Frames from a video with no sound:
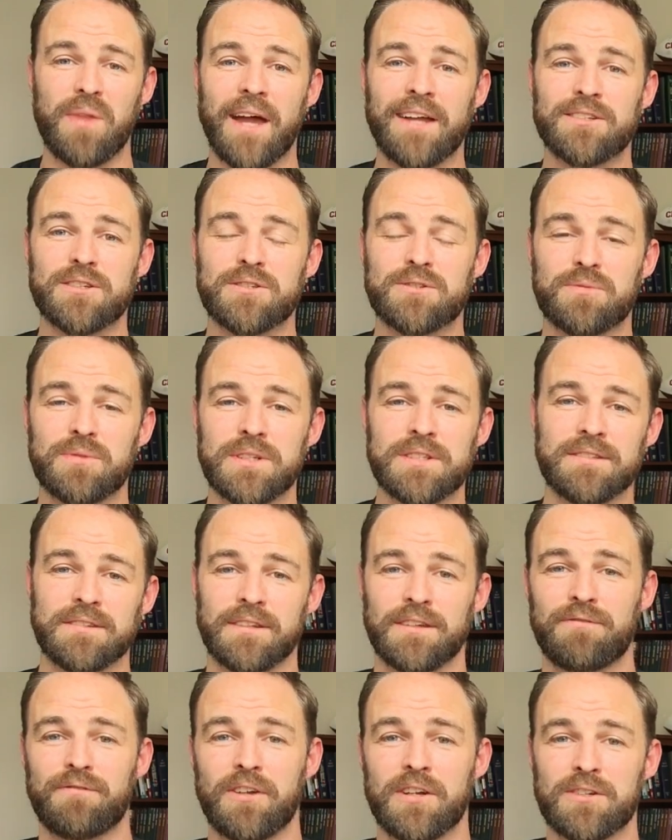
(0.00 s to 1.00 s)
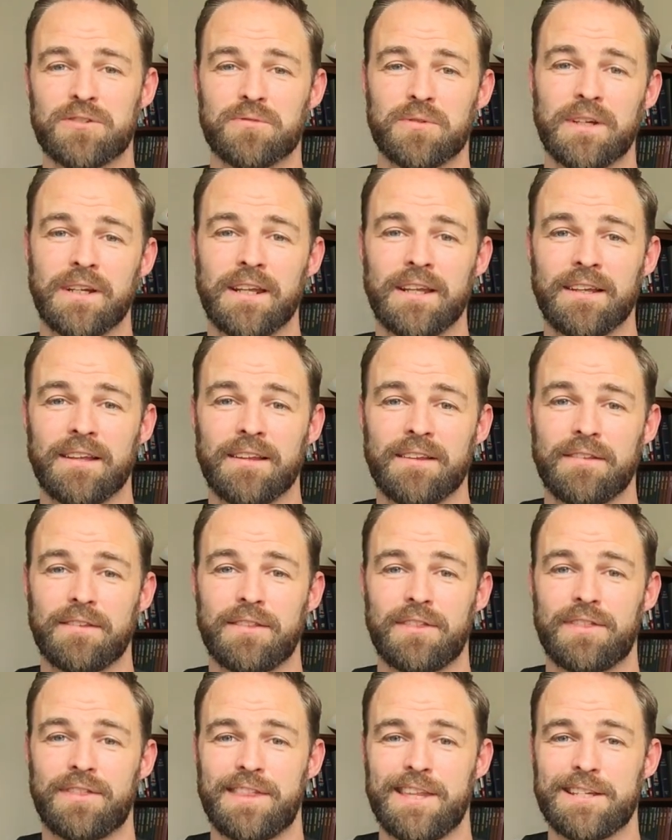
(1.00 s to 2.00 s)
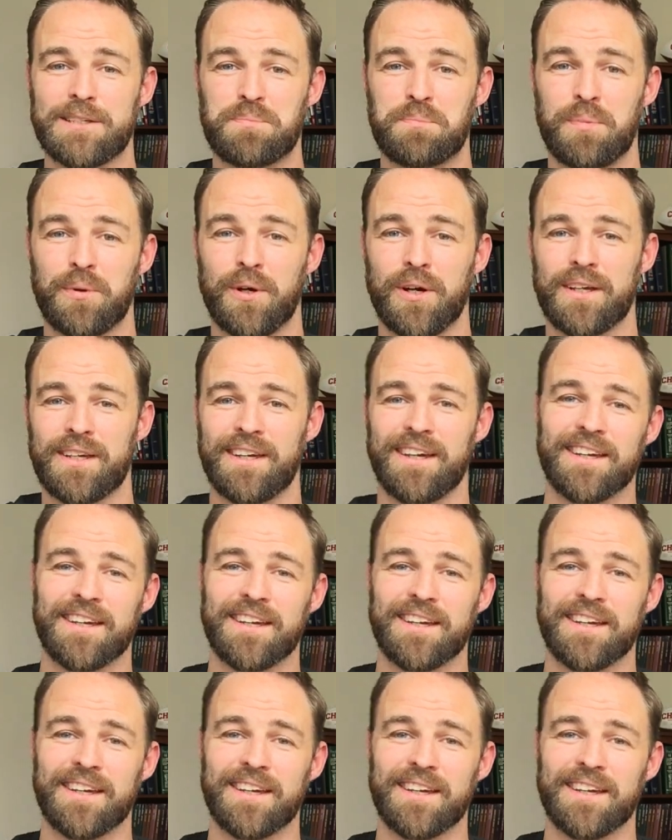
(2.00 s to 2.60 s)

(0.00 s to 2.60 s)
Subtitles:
I just recently finished reading this book,